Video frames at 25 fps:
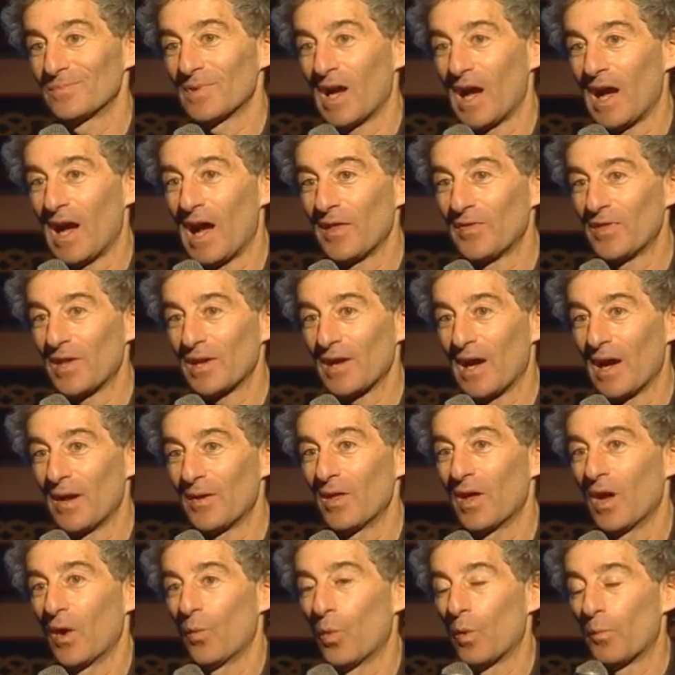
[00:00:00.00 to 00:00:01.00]
I, I think I,
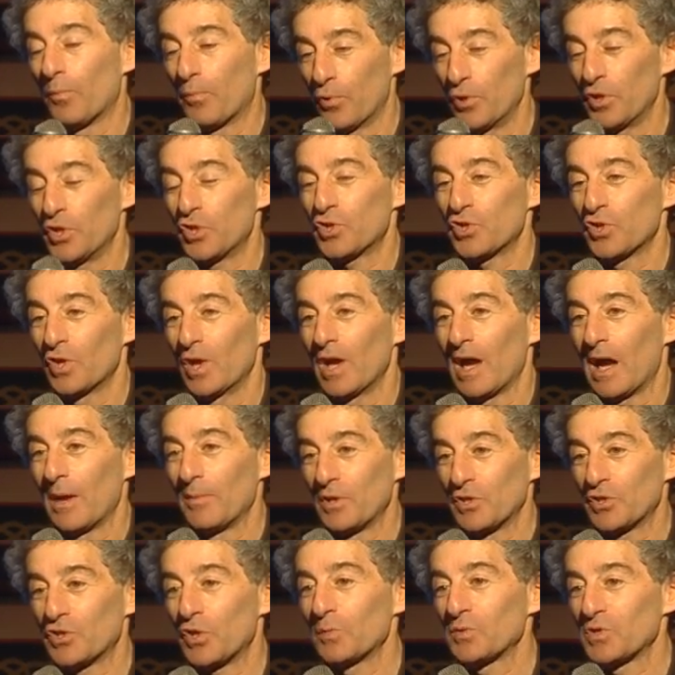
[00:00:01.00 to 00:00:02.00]
we're pretty, I
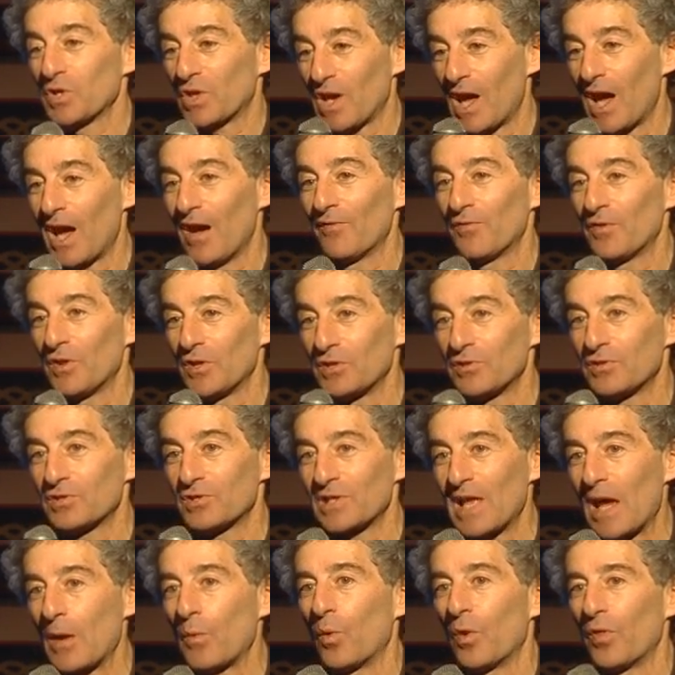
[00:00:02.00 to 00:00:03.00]
mean, in terms of confidence,
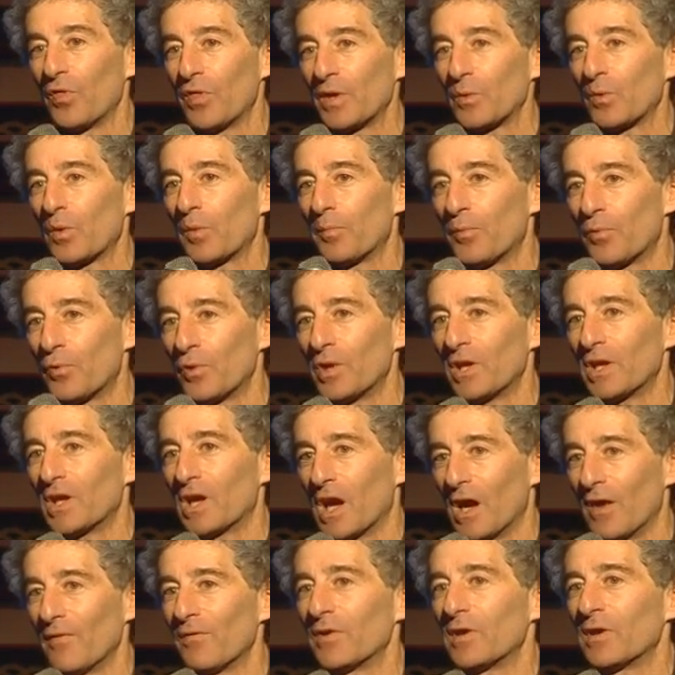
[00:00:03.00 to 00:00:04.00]
that one thing we're pretty
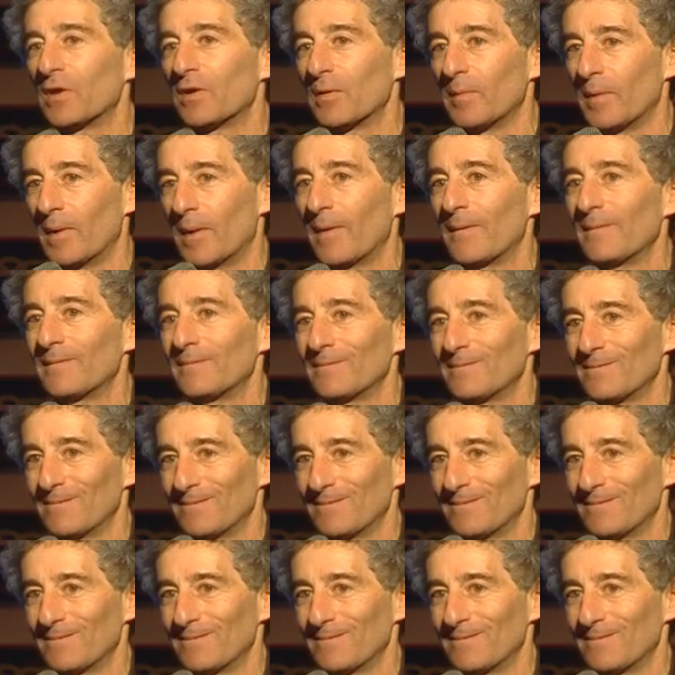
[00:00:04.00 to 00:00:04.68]
confident about.